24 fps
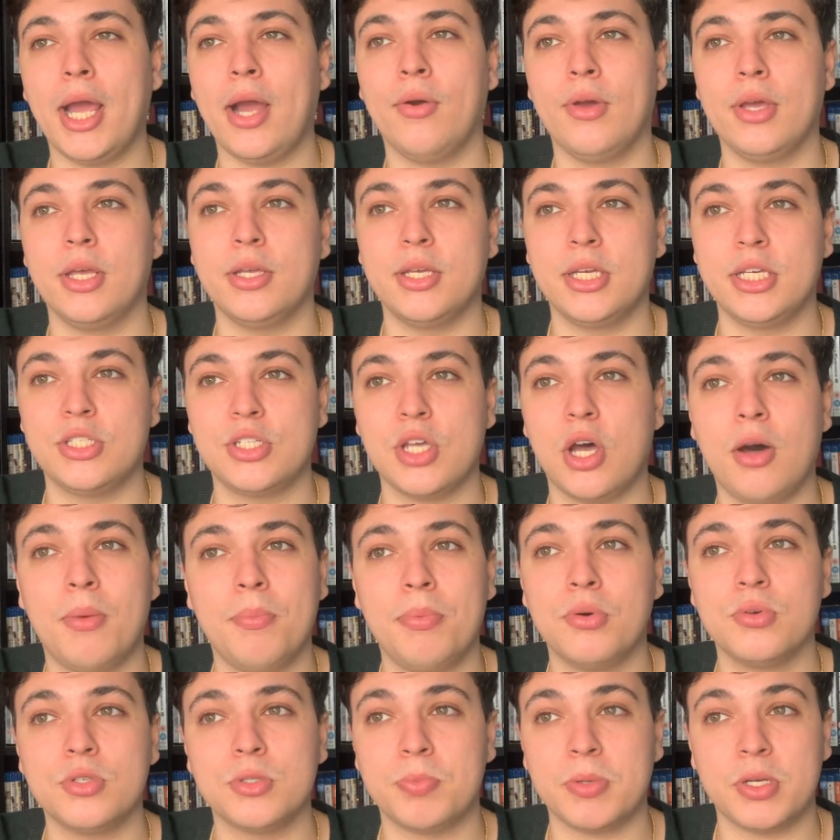out
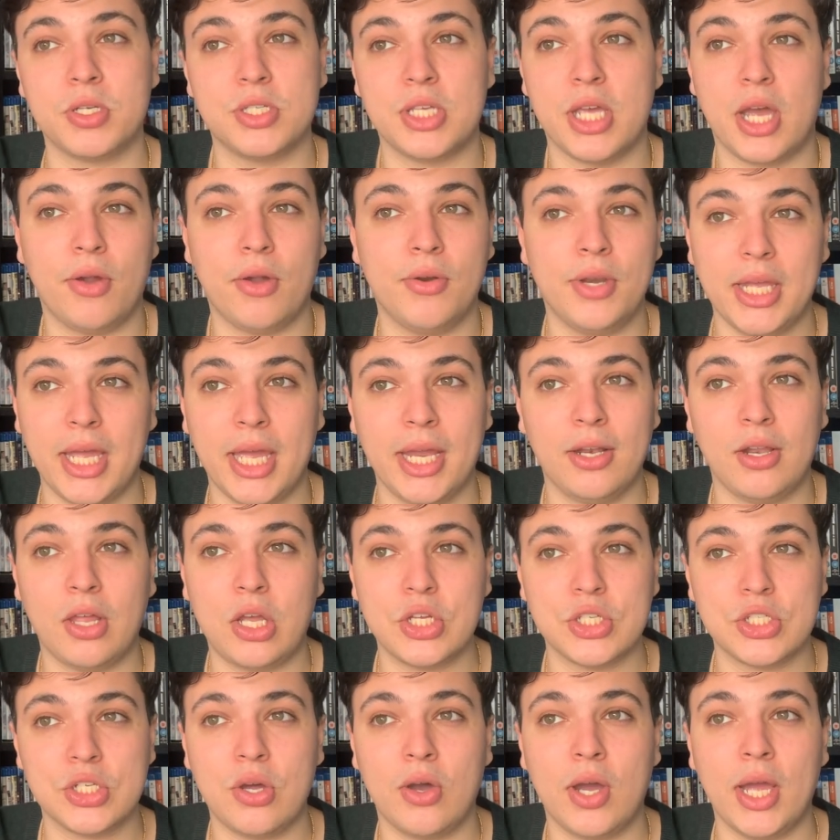examples because it only aired
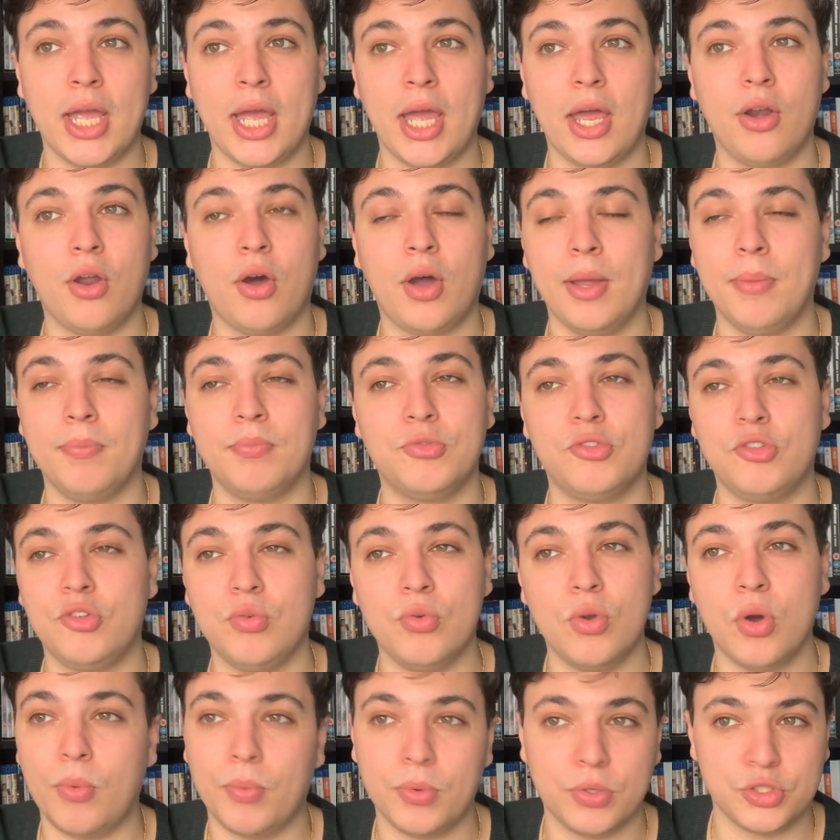last night, and I do
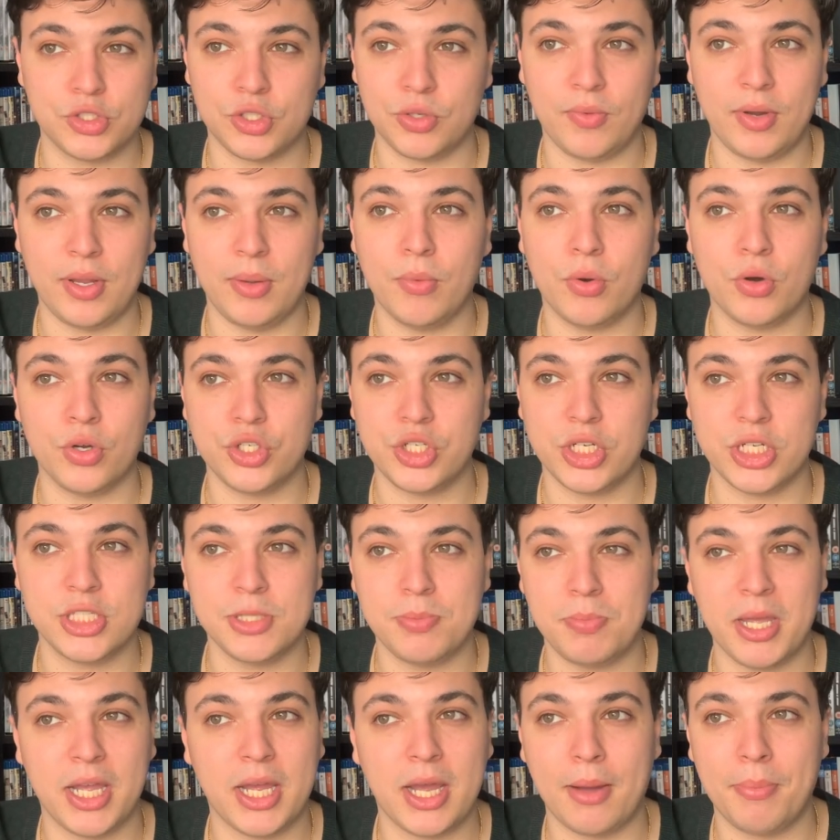not want to rewatch it to
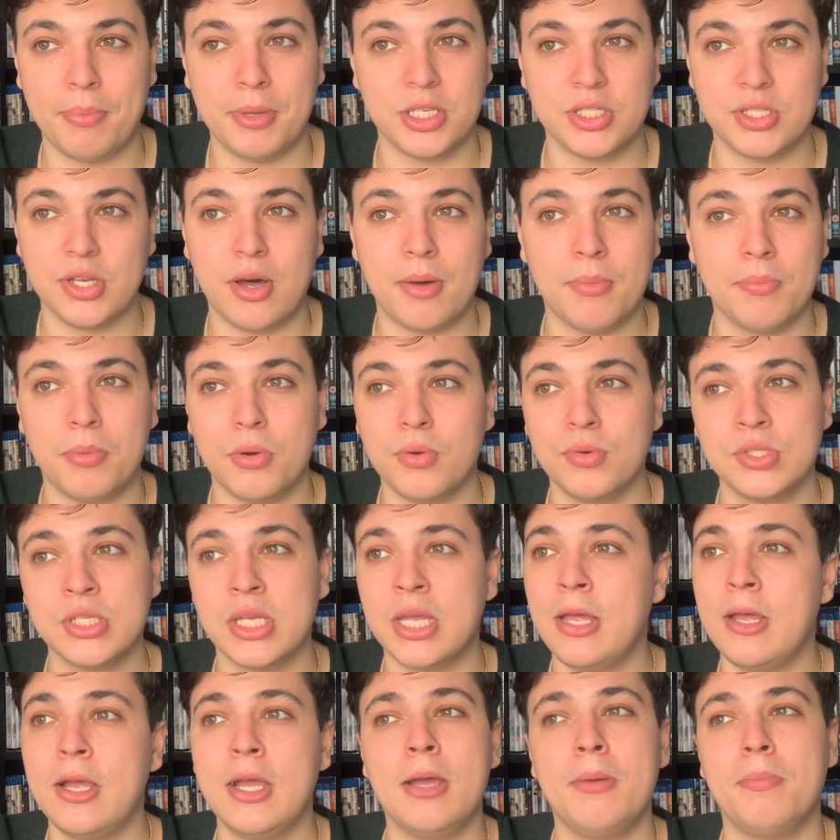pick up examples.
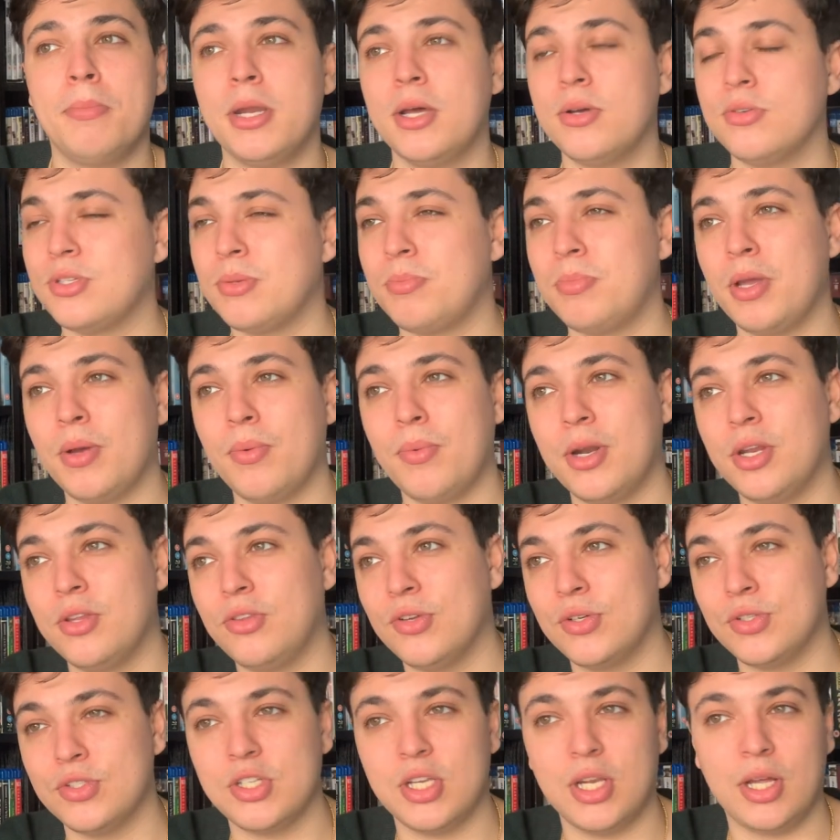But there was a bit where the
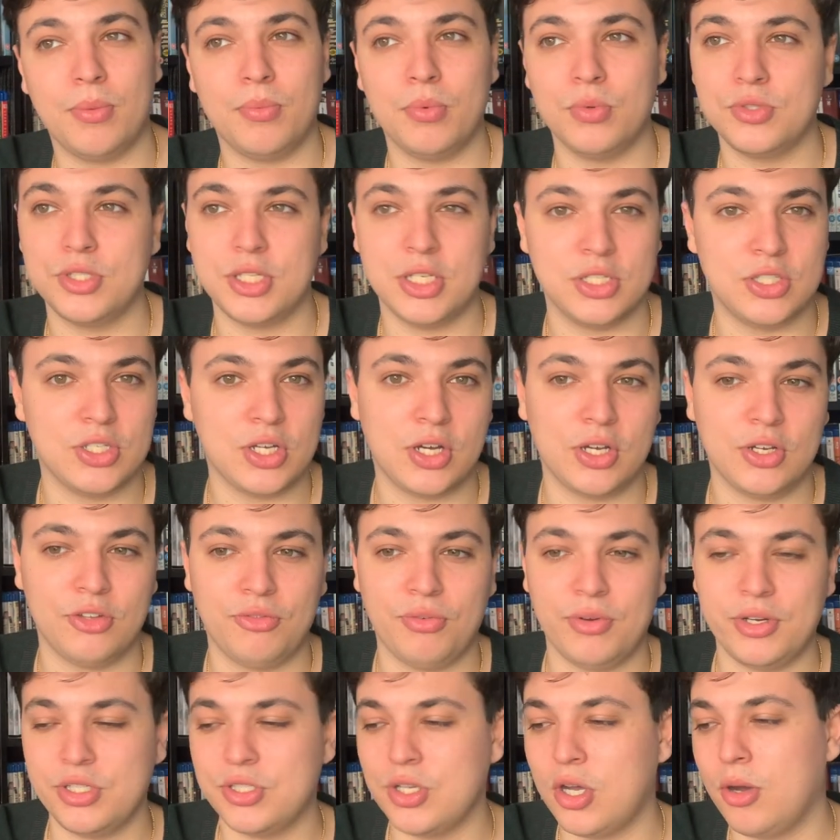Doctor, like, walked in the TARDIS,
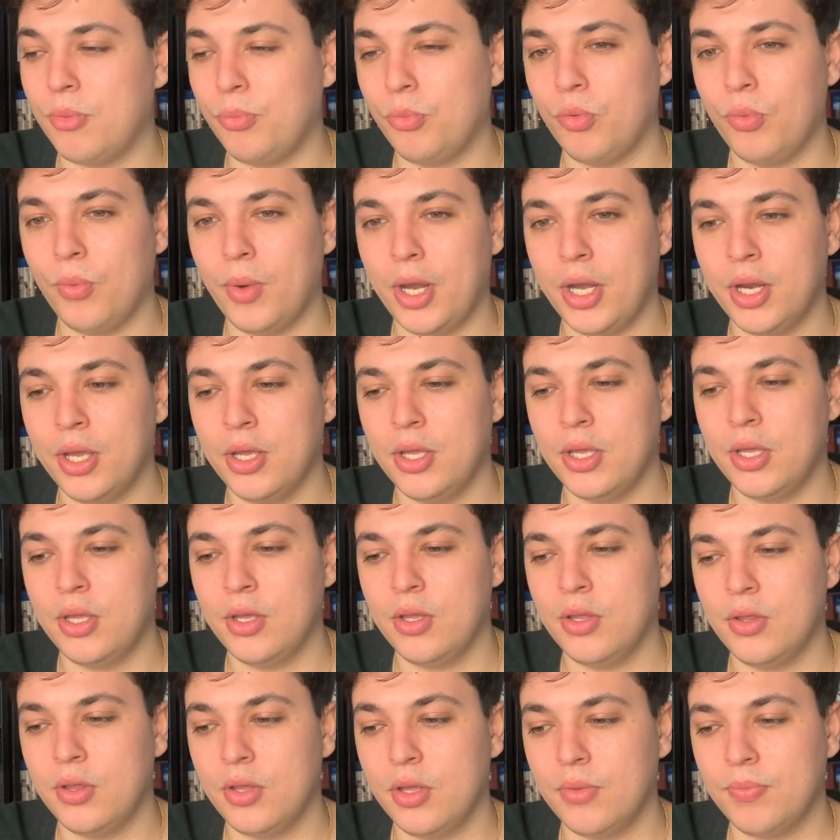for example, and went,
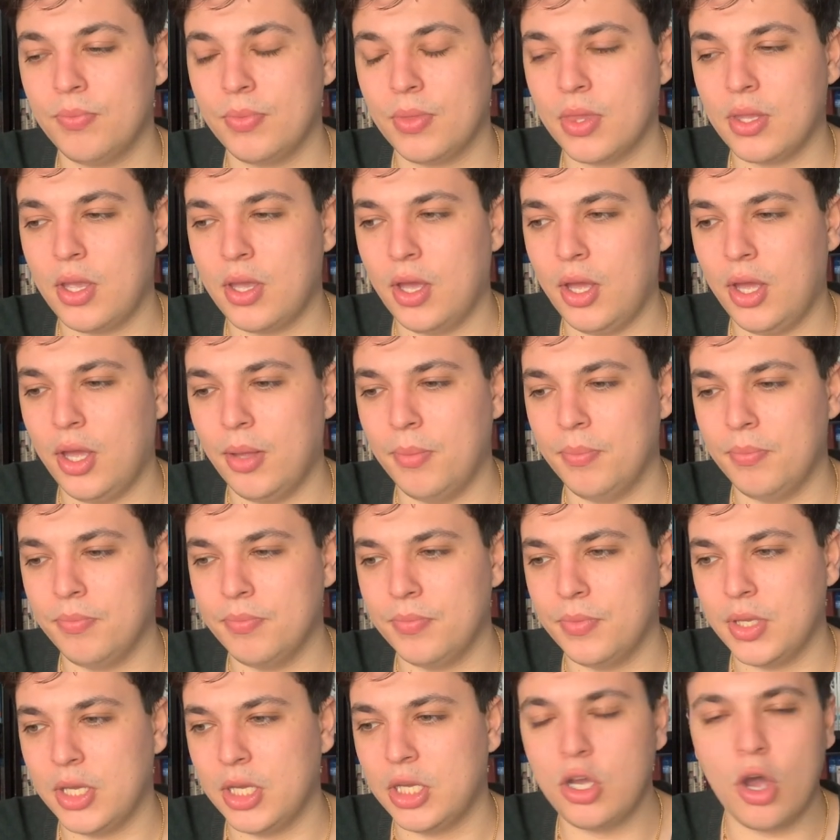
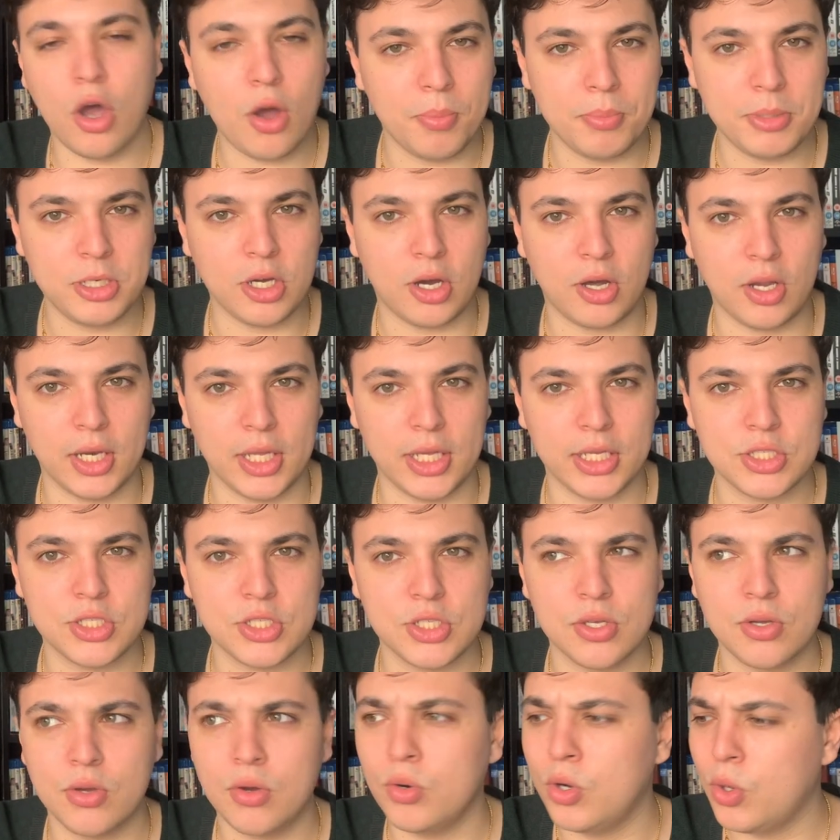it can't be Daleks.
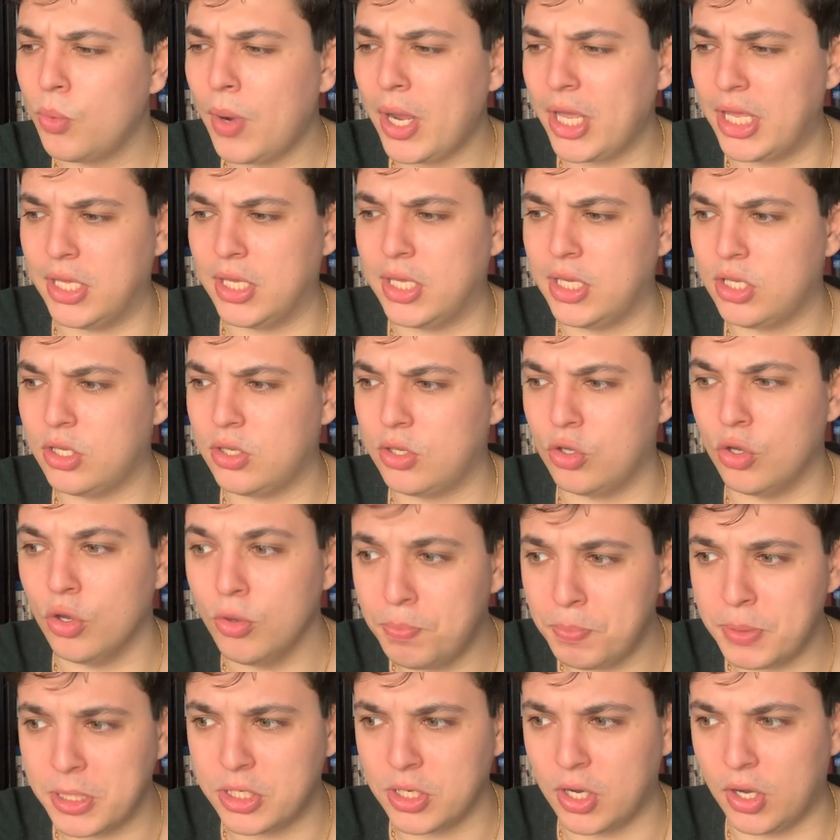Oh no, wait, it could
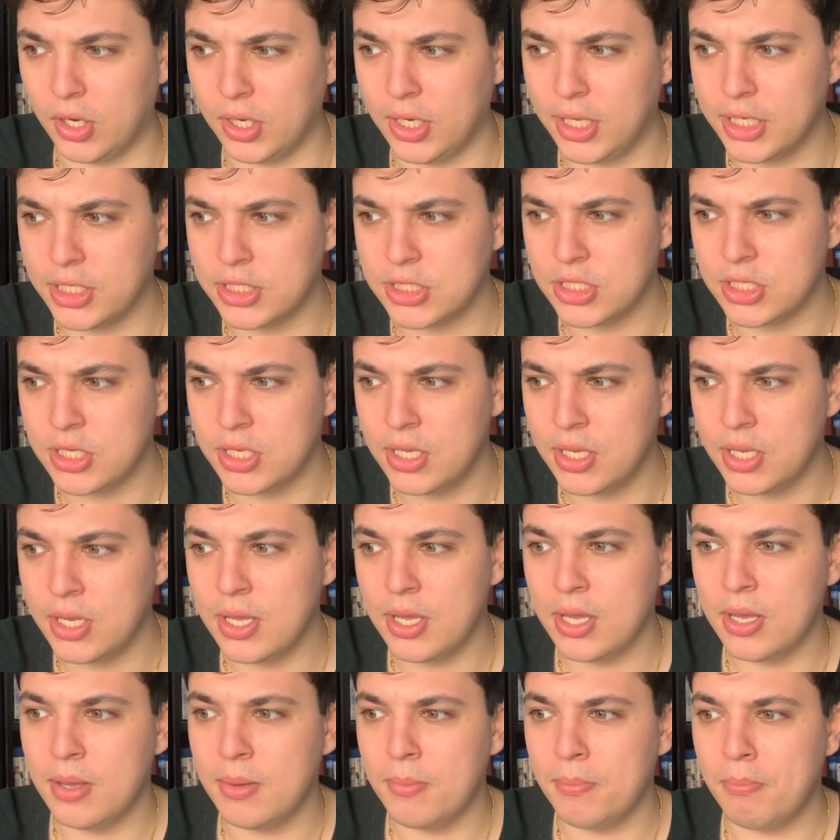be Daleks,
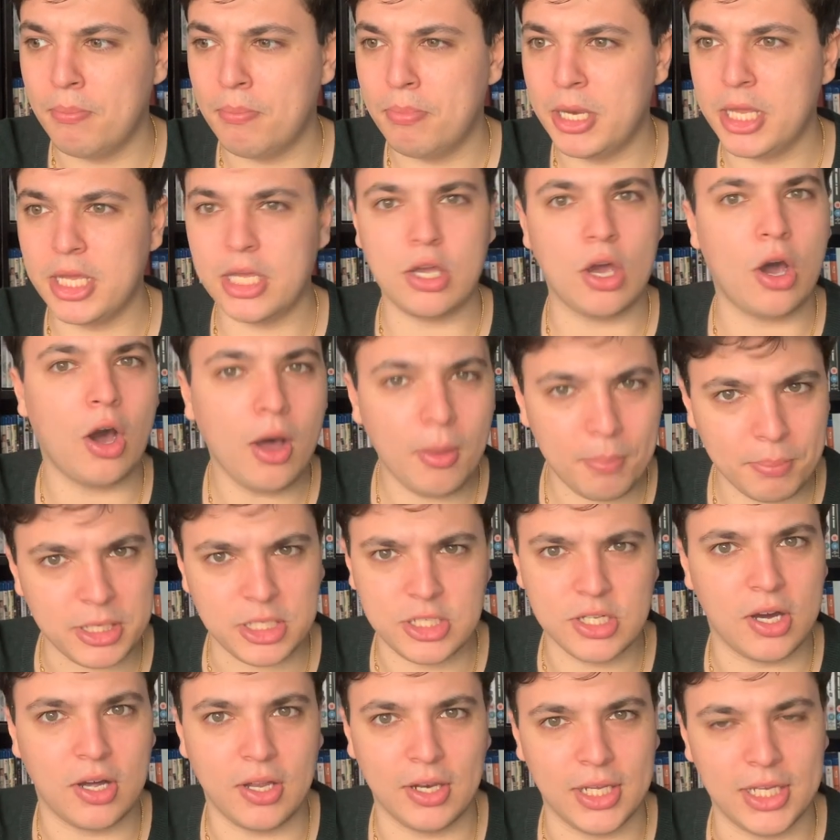but it can't be
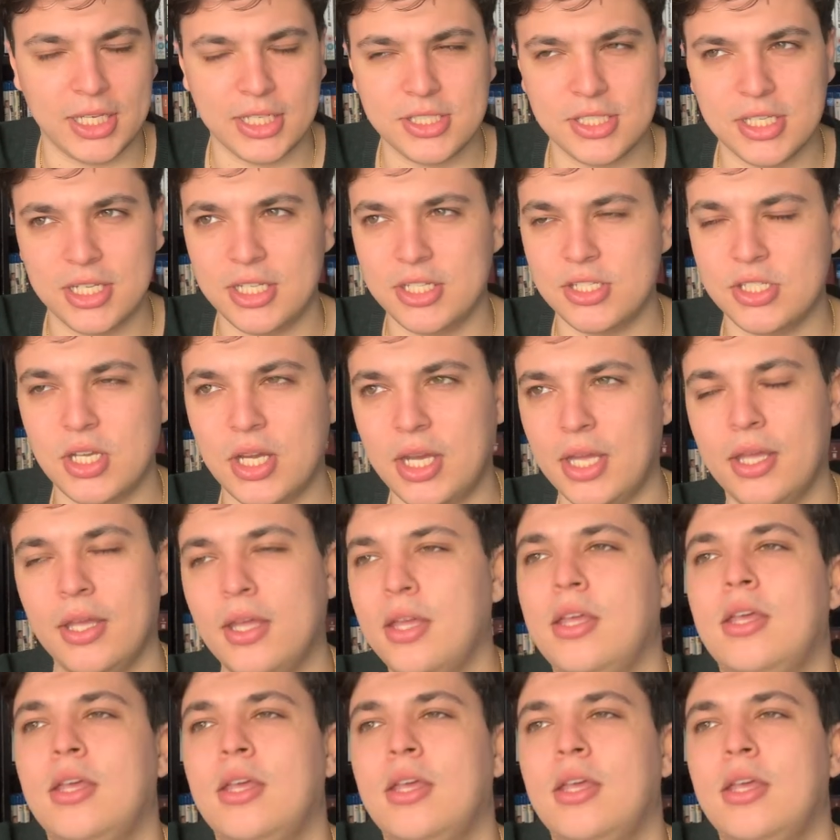Daleks. And it's like,